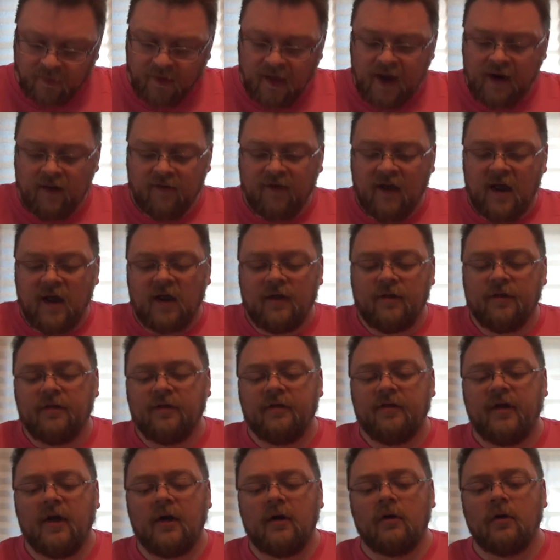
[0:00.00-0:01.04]
That is a
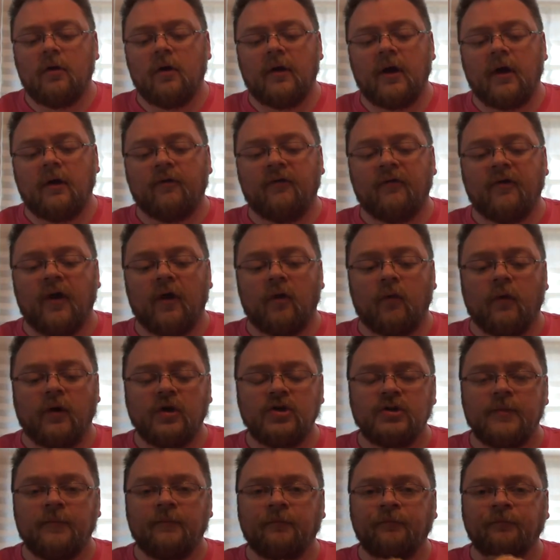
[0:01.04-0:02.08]
thick-looking
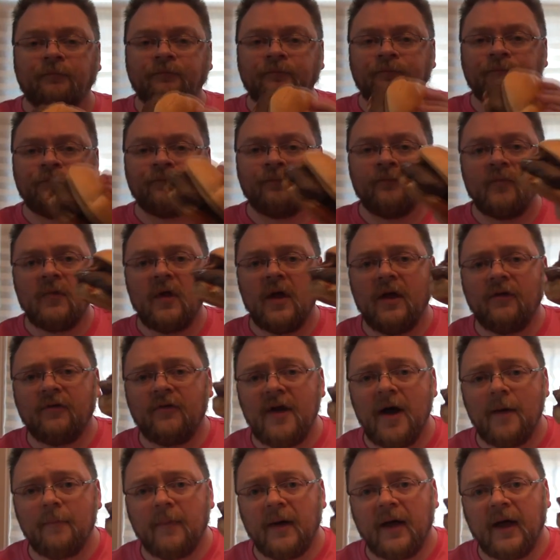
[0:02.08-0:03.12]
sandwich. That's not